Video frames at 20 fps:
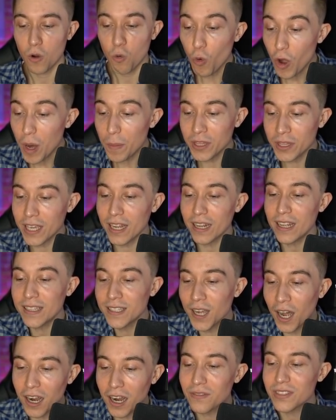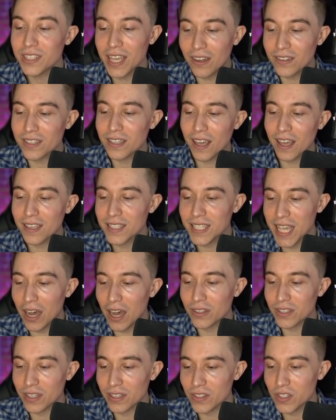we're able to get a ton of Skeleton King
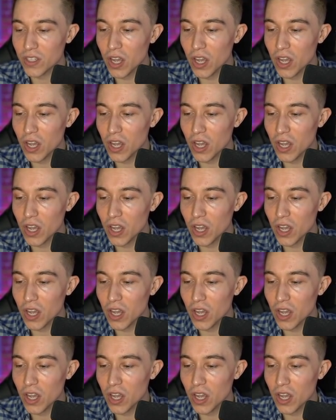skeletons.